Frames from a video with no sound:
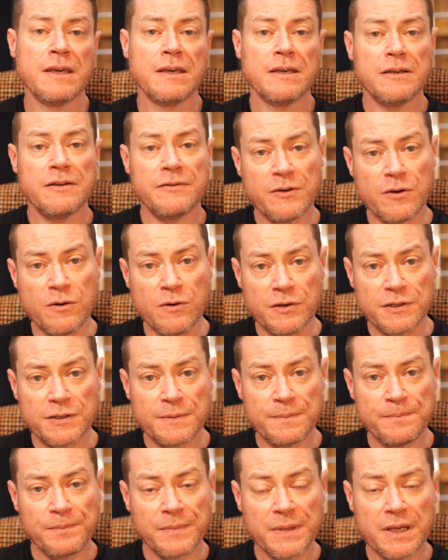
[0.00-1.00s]
Of
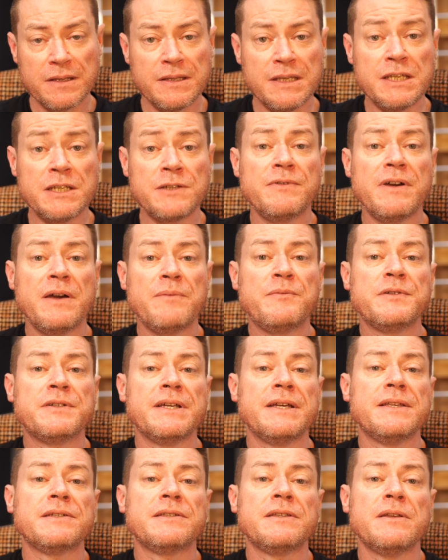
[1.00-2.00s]
course, this
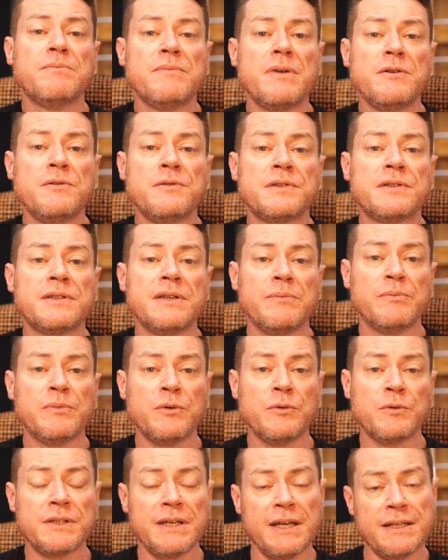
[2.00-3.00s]
represents the most
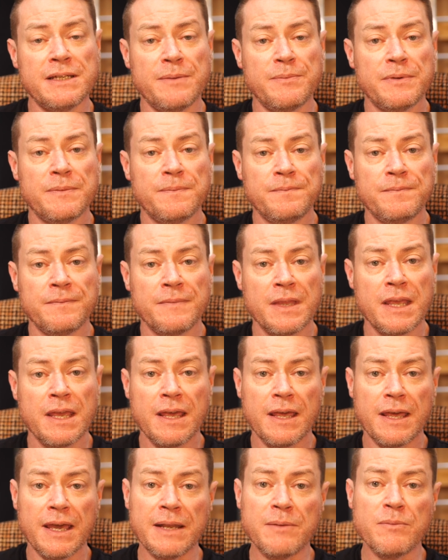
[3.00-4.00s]
simple setup,
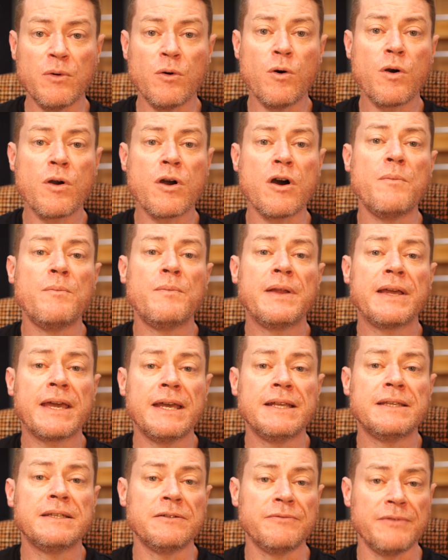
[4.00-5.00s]
and more
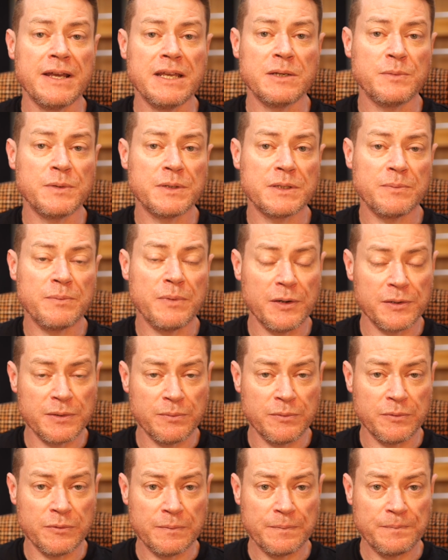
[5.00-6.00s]
complicated arrangements are
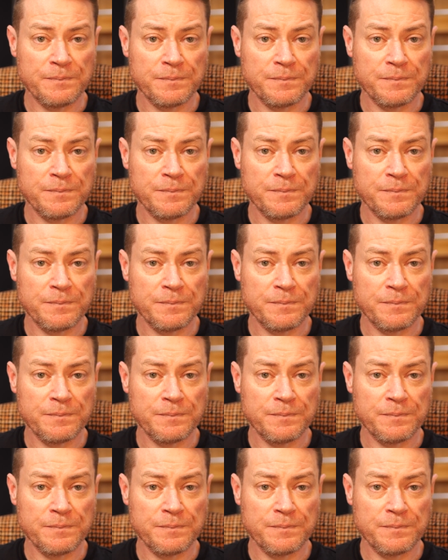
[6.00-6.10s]
possible.